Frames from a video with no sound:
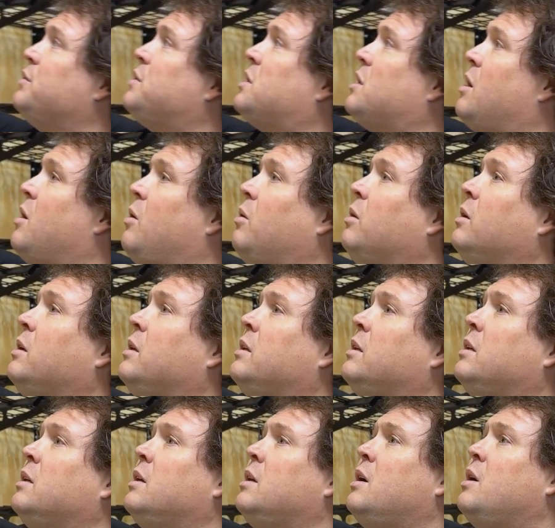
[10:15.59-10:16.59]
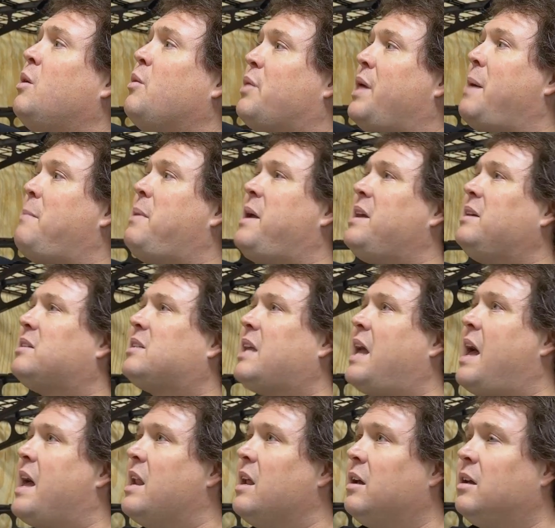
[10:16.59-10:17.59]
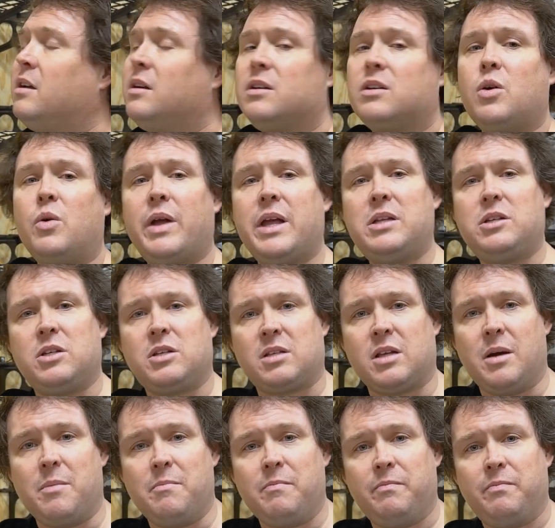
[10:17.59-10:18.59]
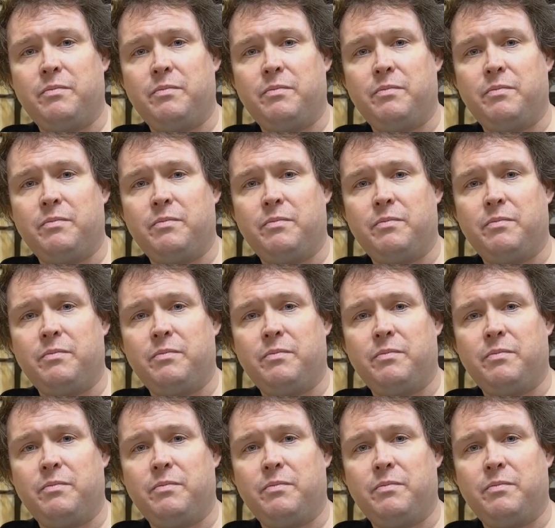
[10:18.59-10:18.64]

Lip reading: So that being said, go get you some.